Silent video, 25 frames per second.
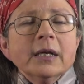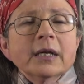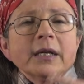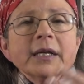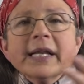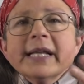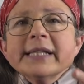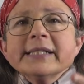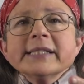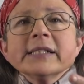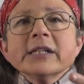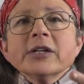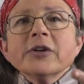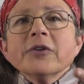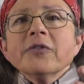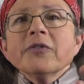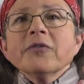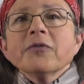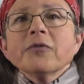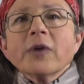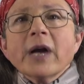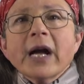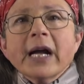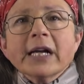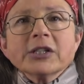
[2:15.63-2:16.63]
less than a
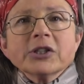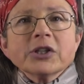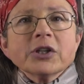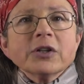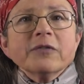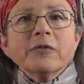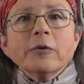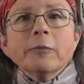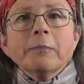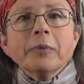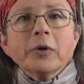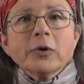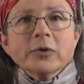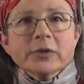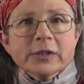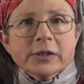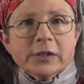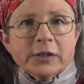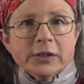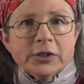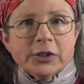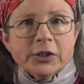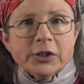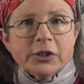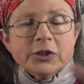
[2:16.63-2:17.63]
fraction of a
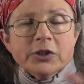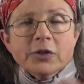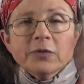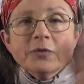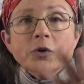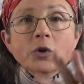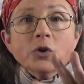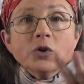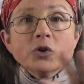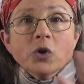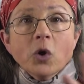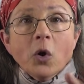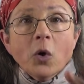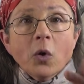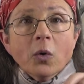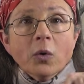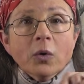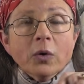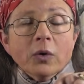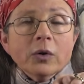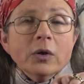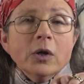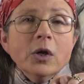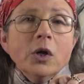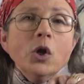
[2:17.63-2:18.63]
percentage of the
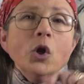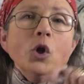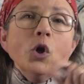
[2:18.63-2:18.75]
total,